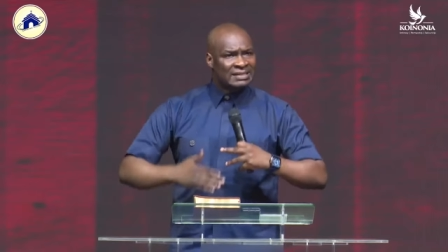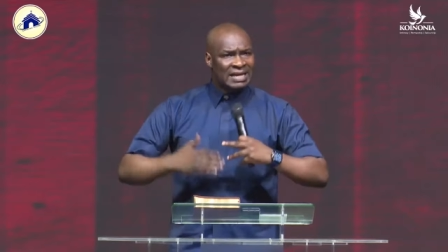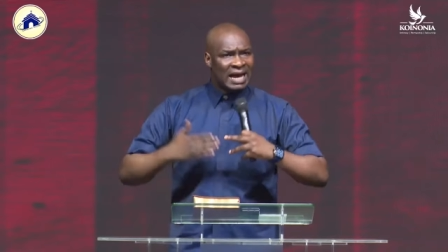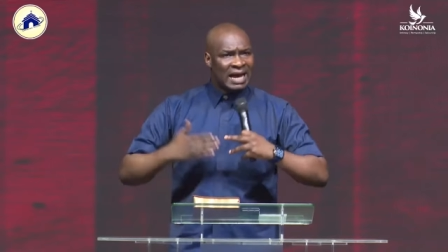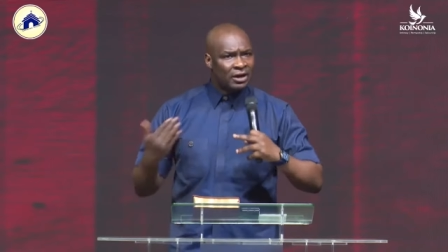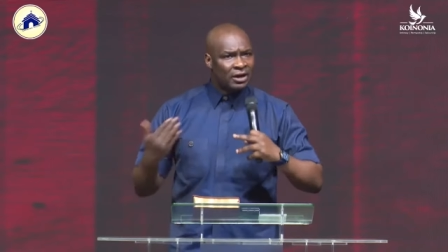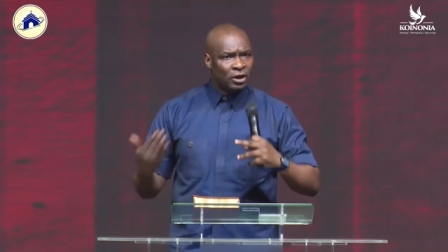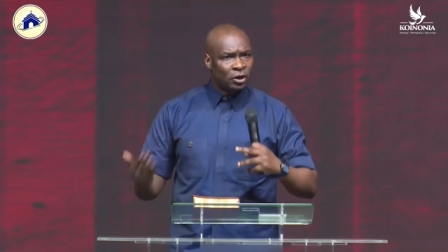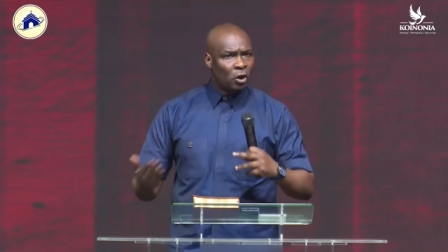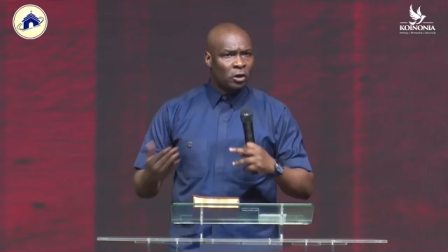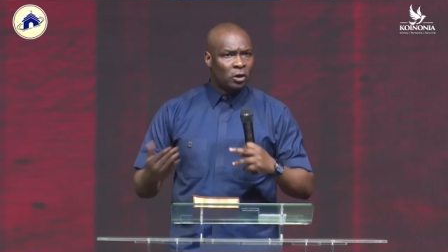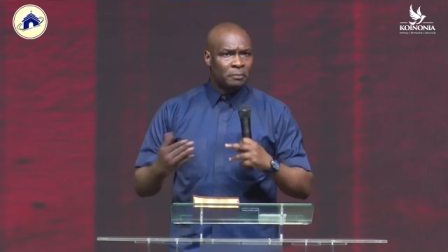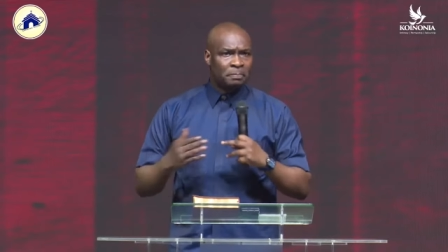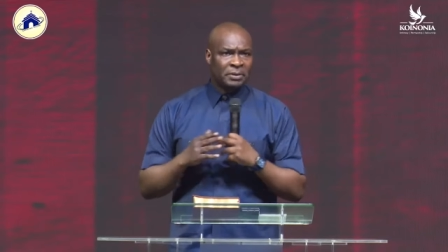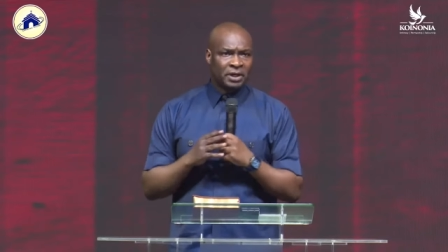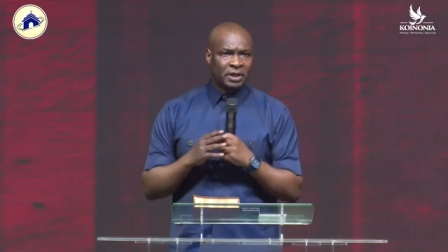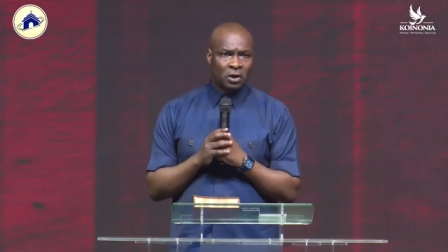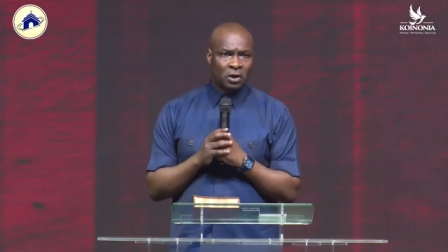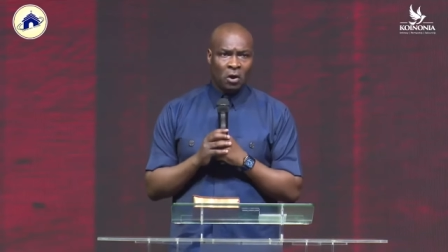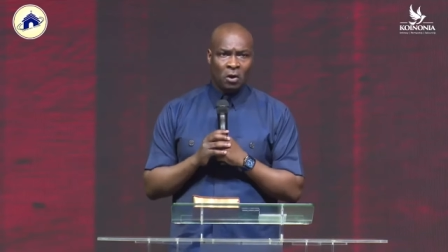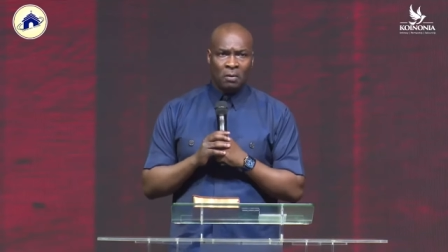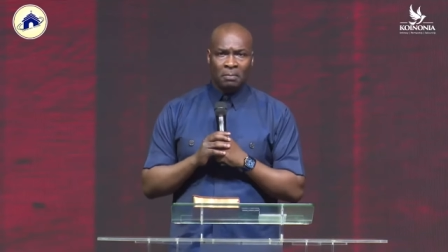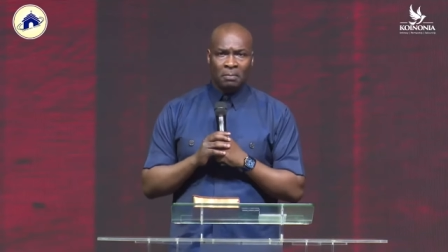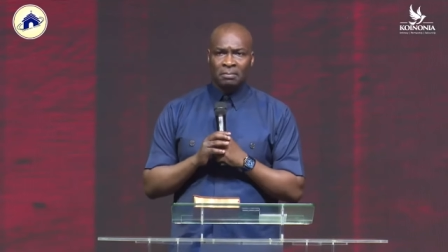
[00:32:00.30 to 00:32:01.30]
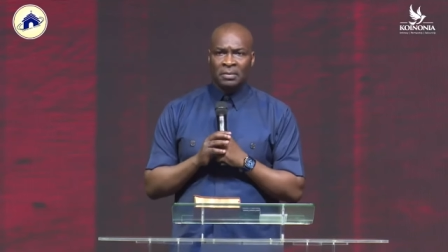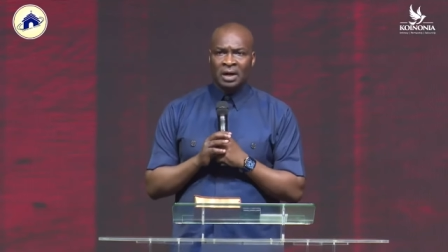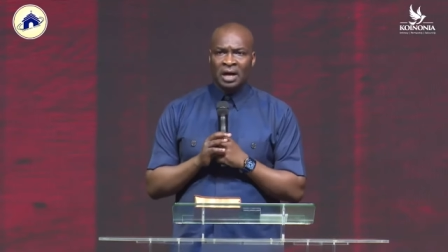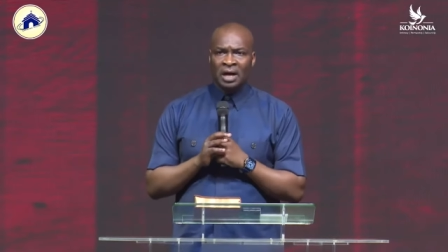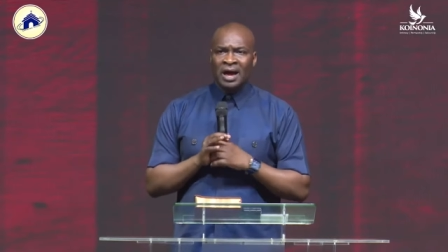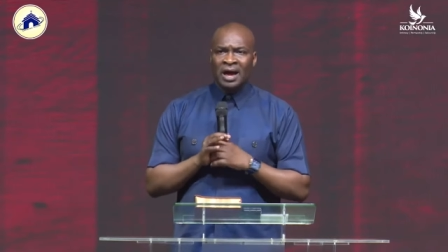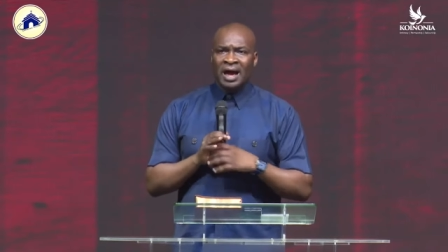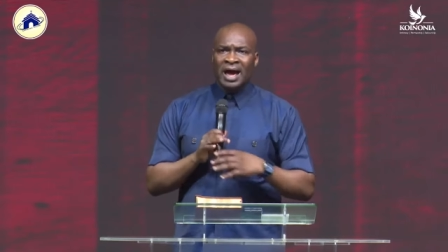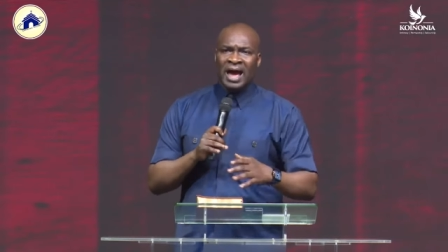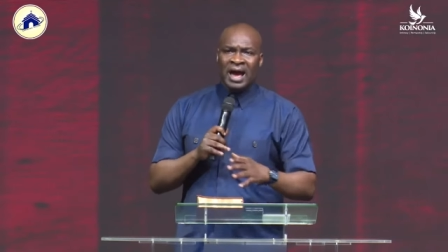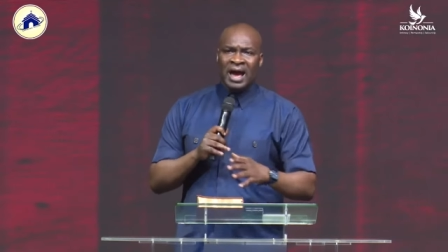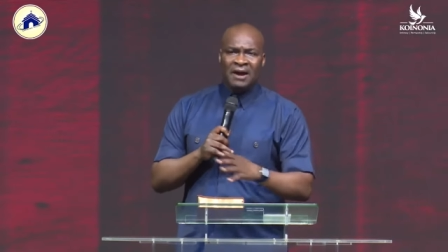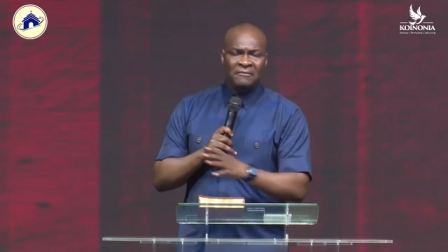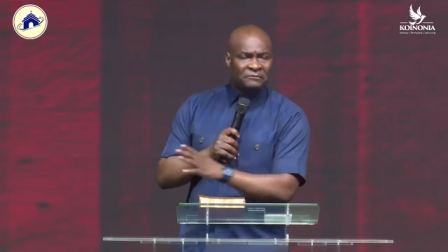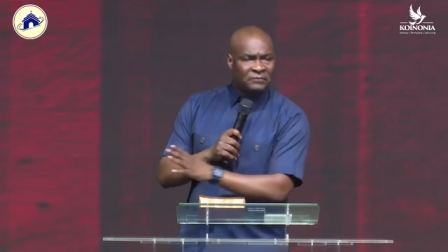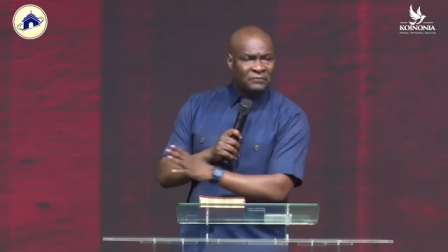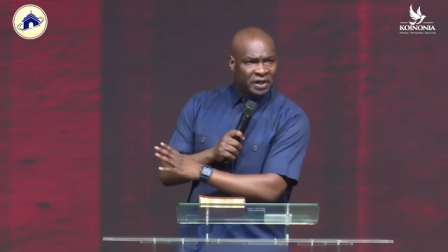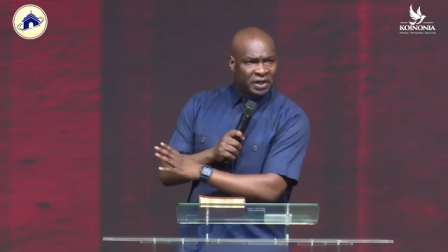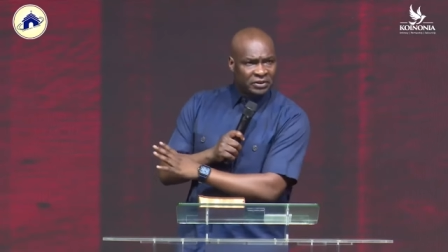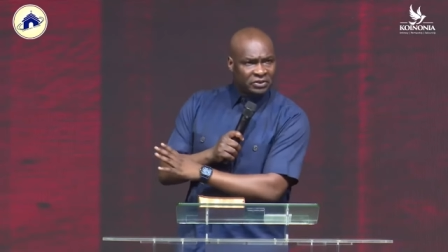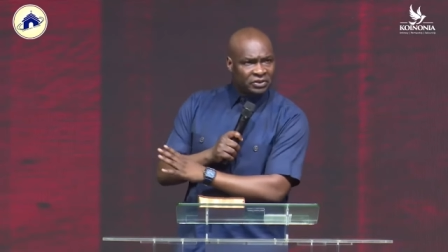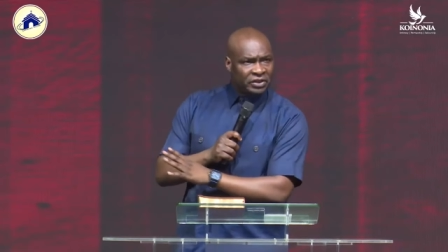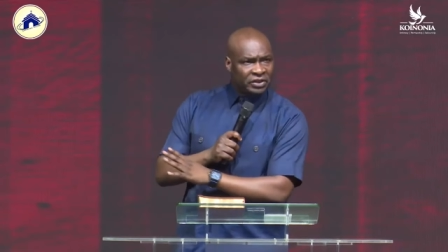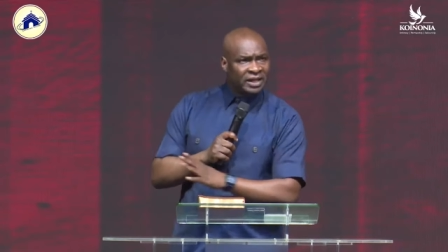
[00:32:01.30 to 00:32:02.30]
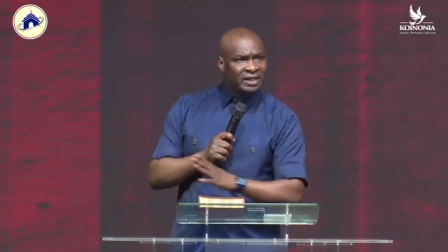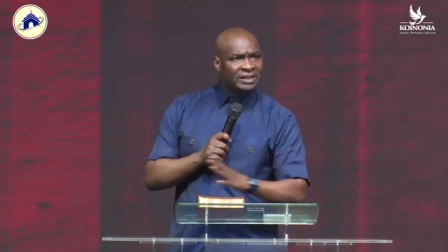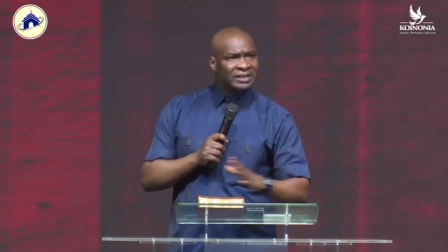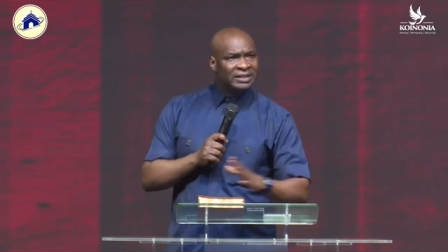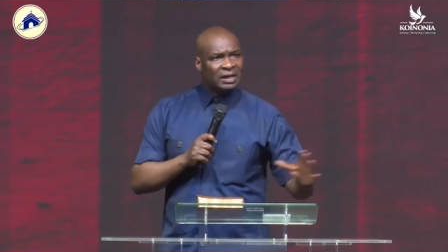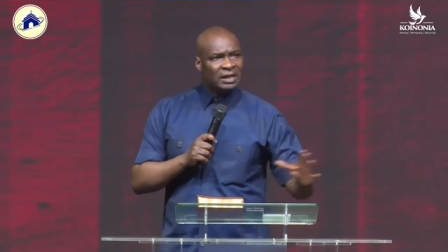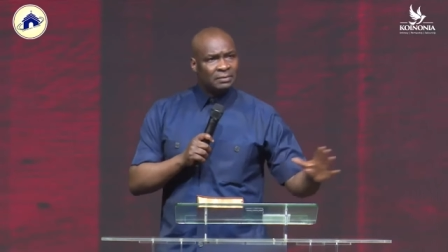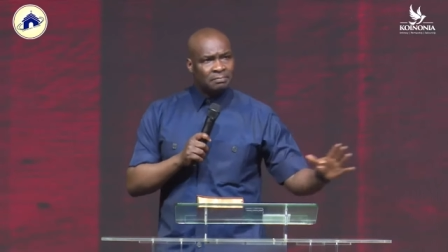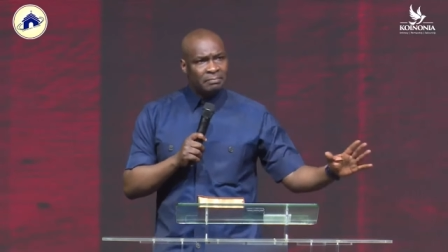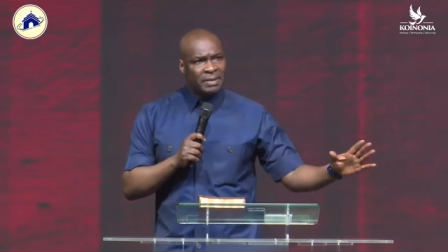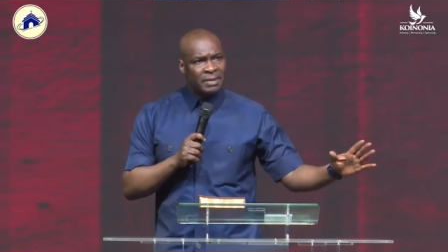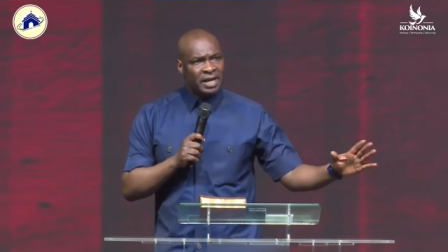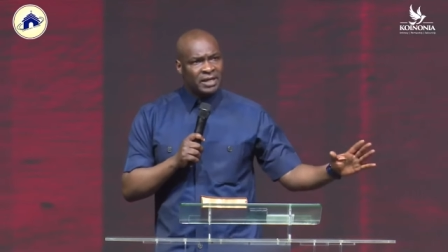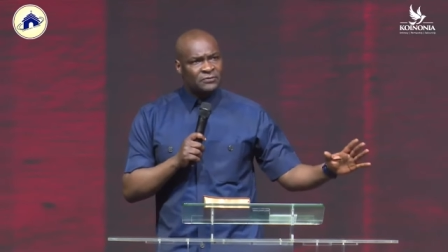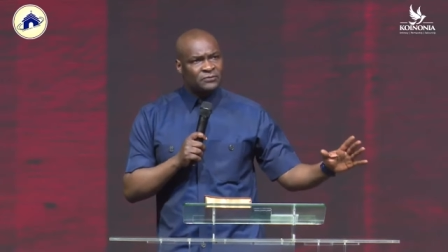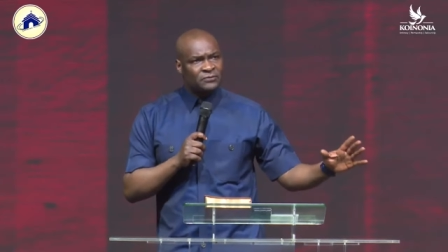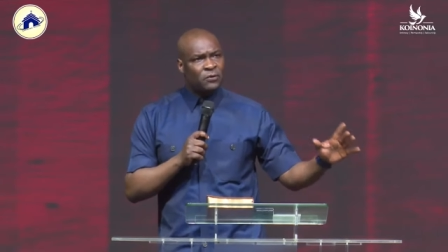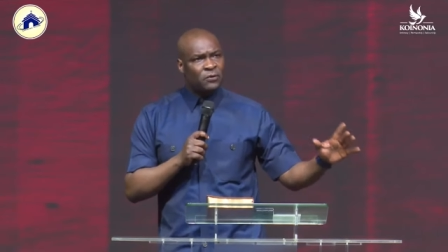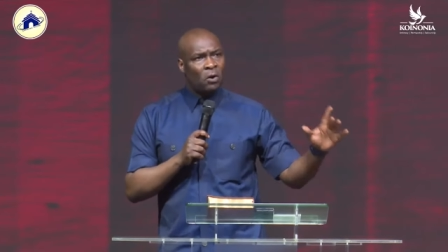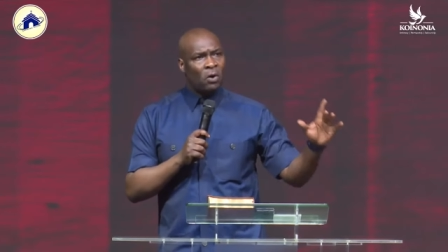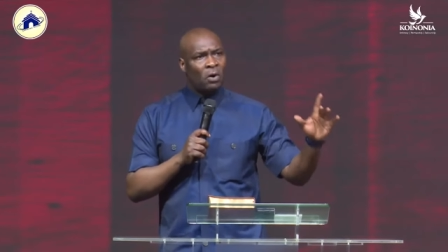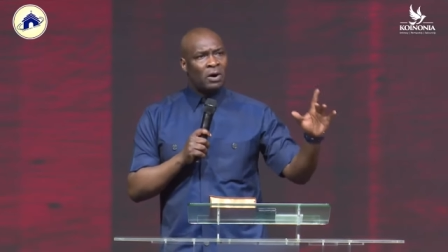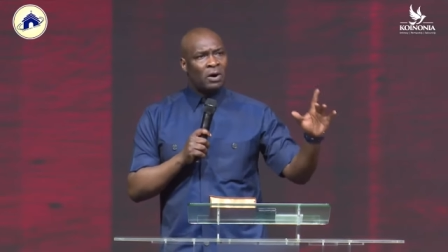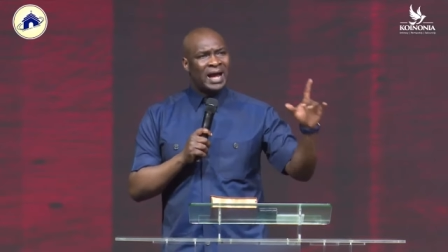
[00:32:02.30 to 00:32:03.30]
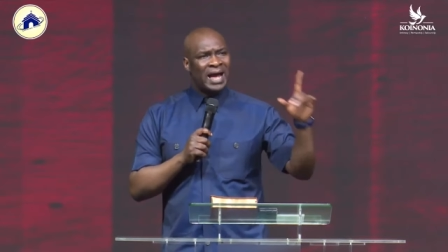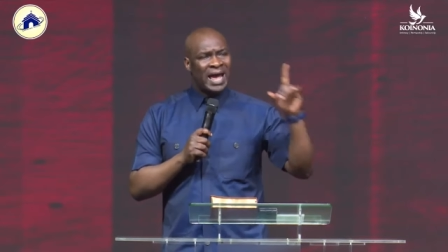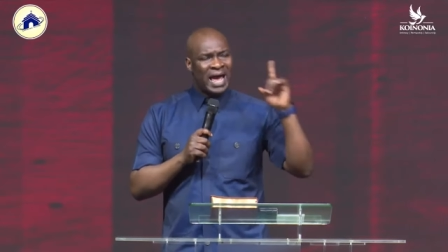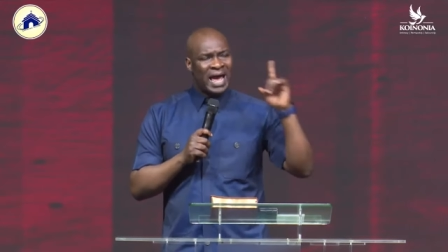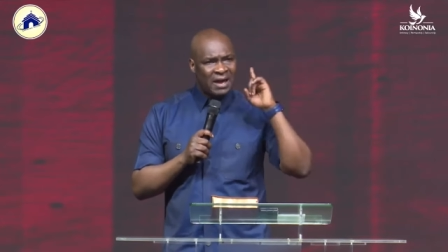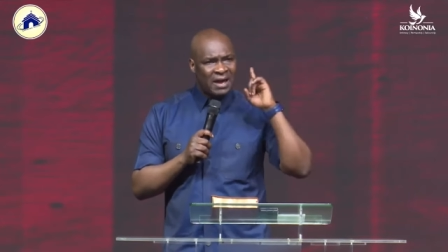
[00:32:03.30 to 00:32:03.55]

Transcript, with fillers: and not become. Everything that makes for